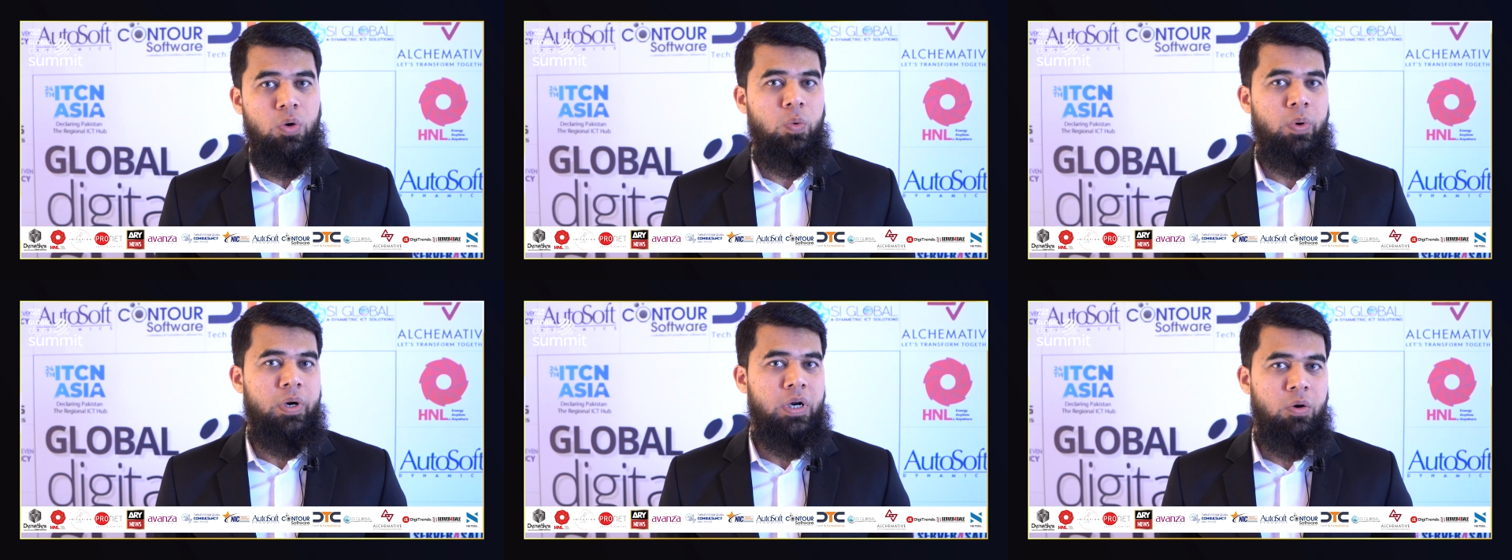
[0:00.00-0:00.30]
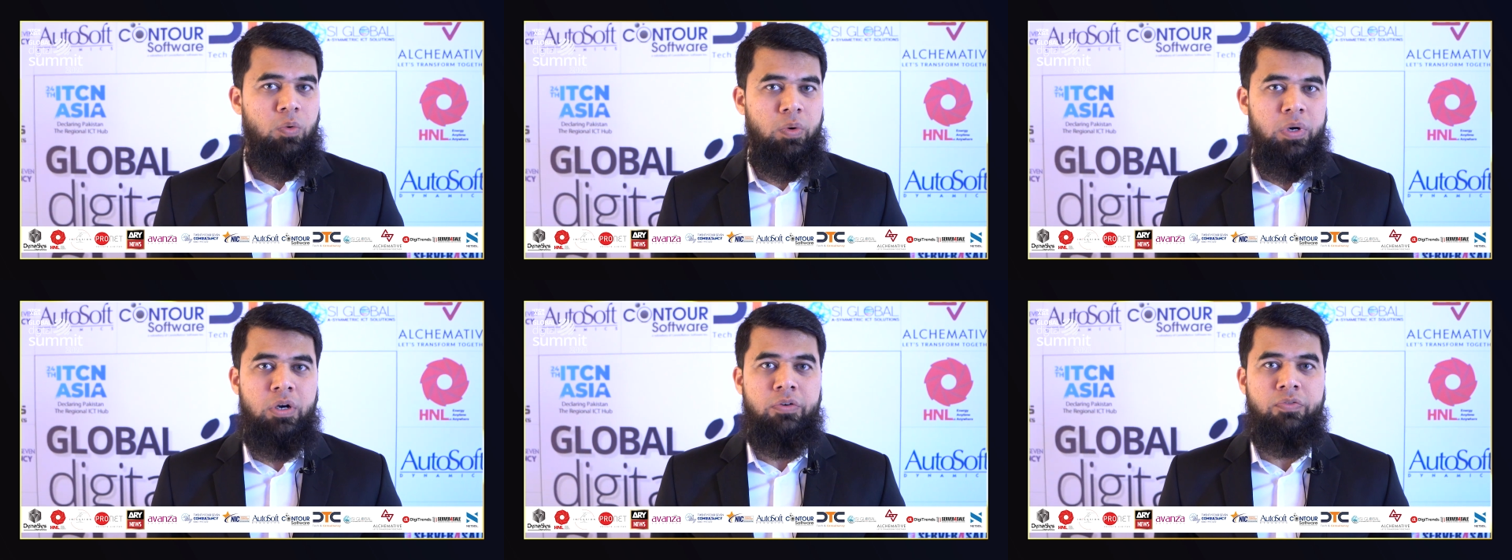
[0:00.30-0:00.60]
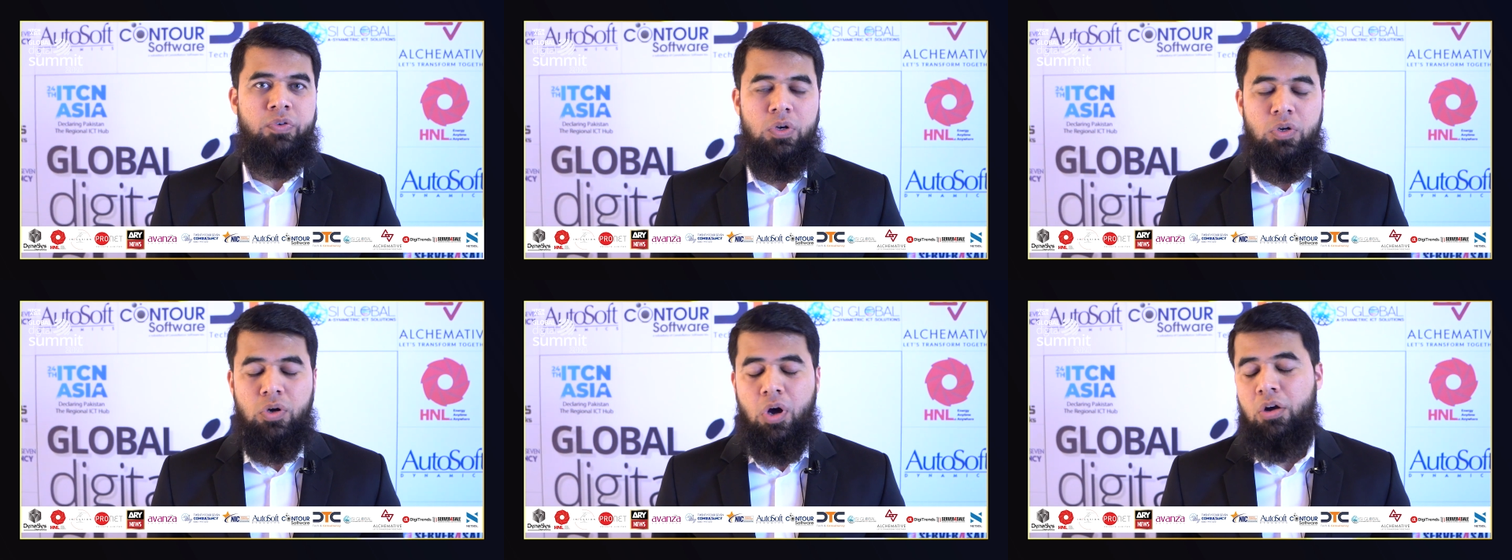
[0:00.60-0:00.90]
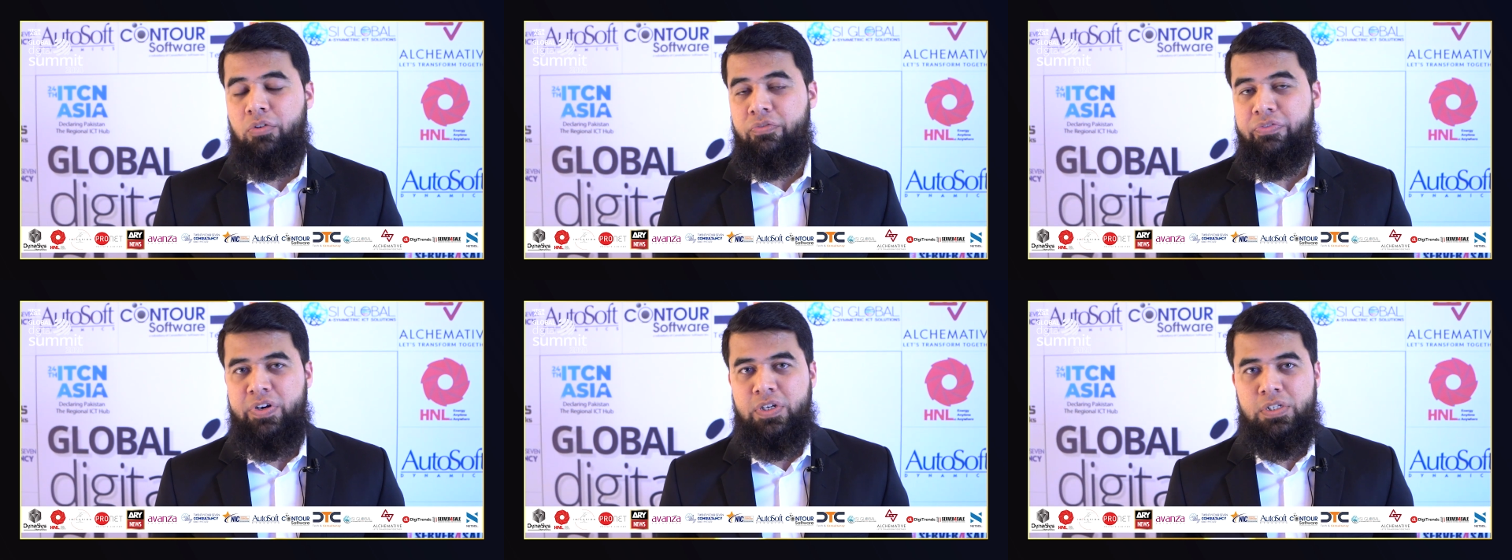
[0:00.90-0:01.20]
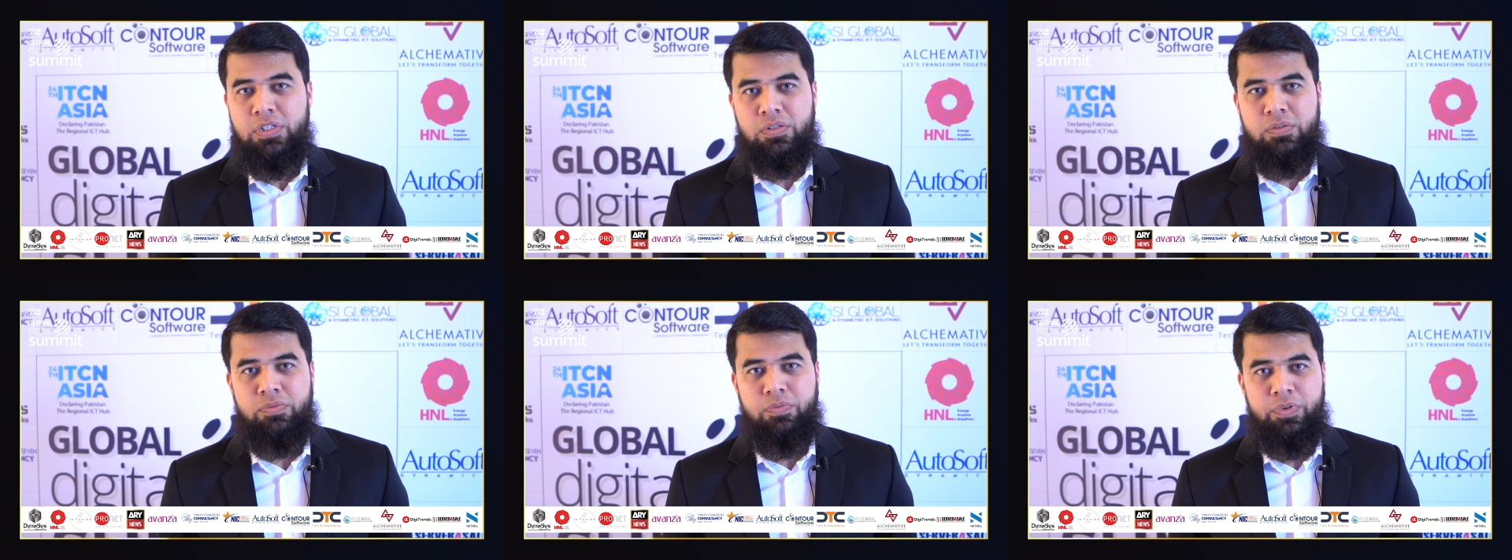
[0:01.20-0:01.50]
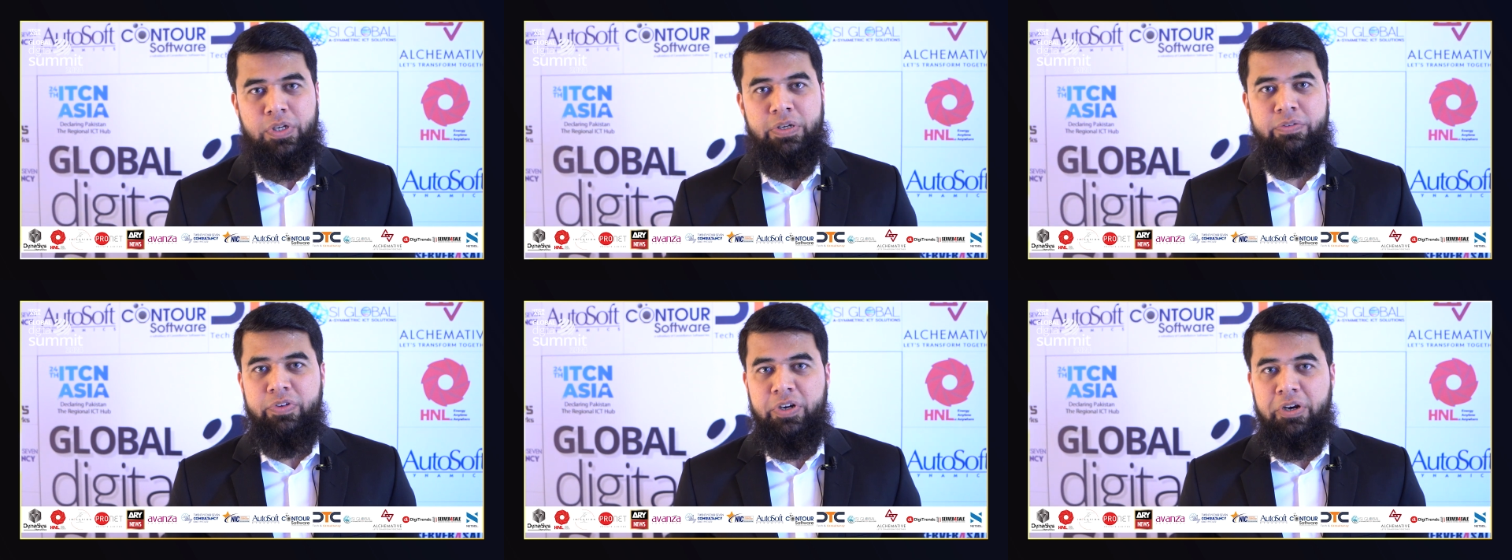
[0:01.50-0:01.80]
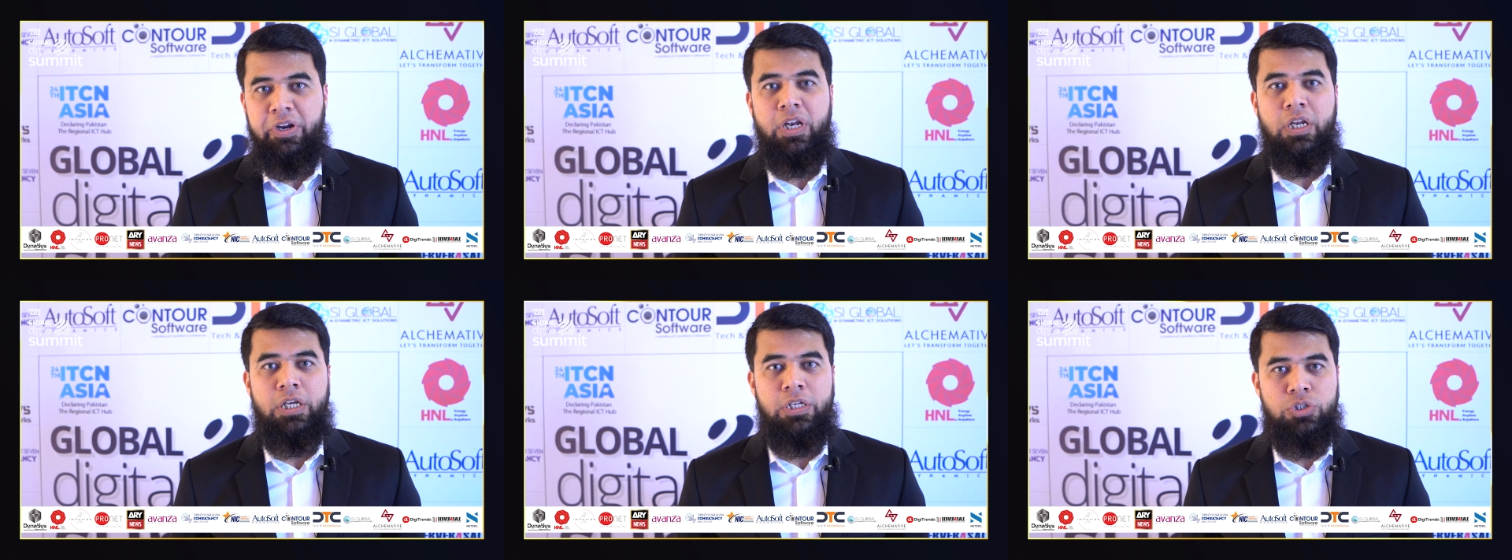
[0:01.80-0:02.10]
what a wonderful conference. We
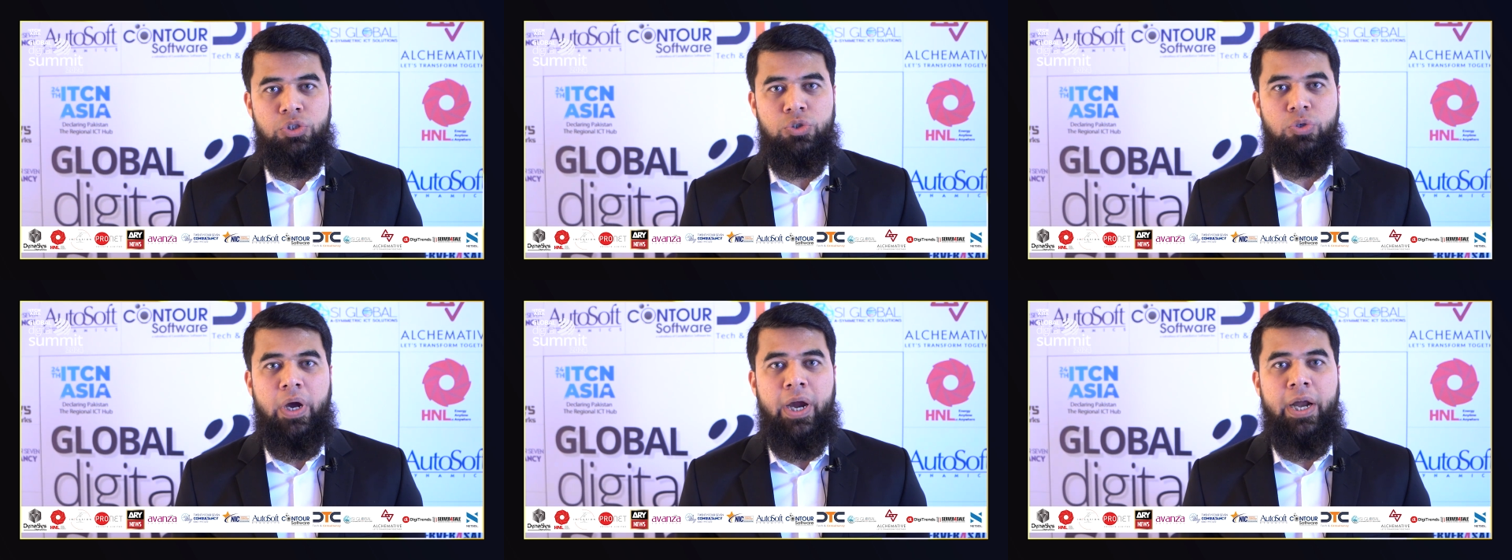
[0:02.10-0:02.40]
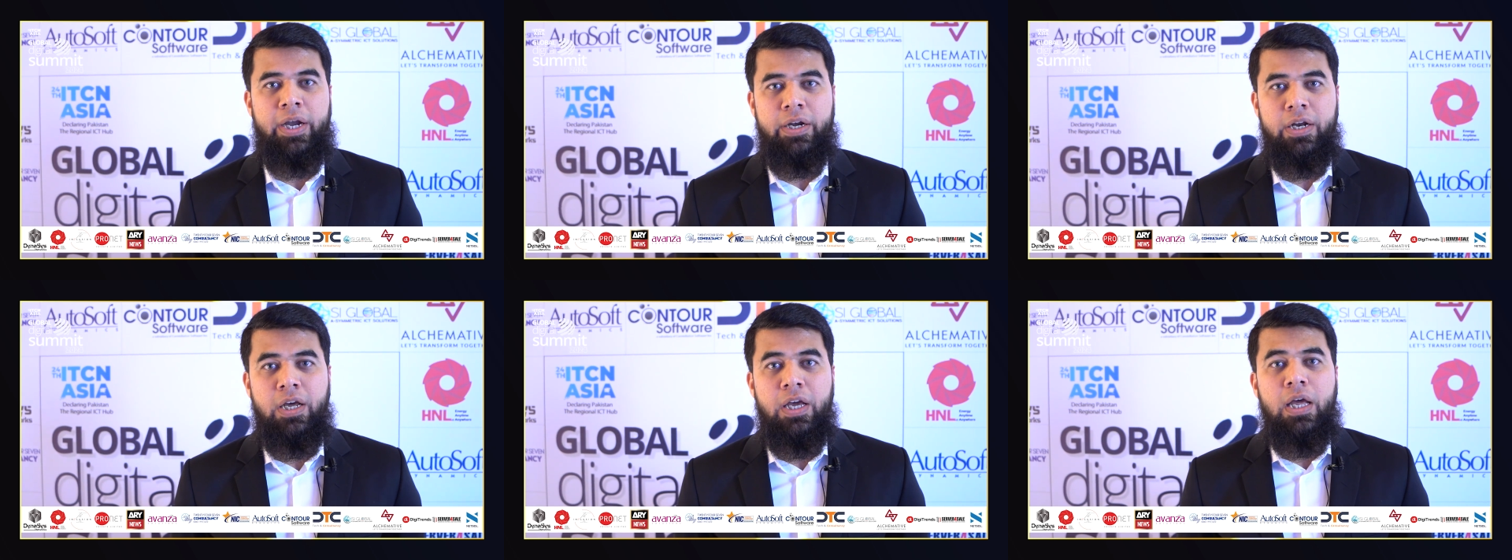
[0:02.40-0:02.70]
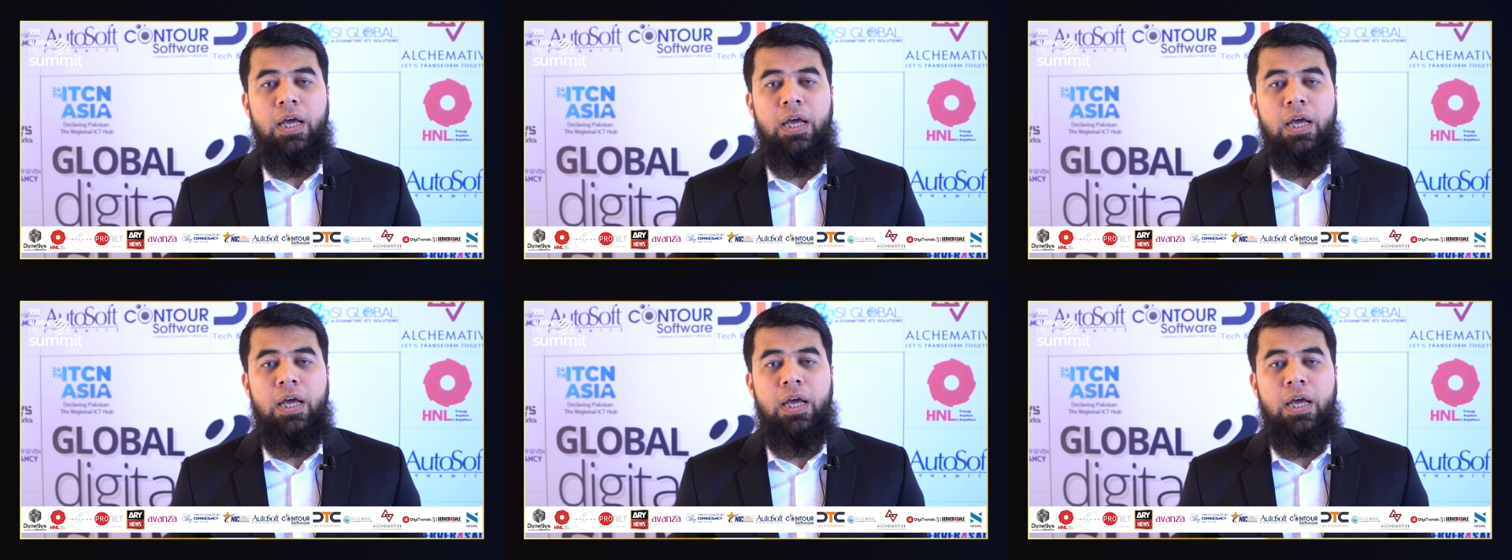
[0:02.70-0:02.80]
really enjoyed.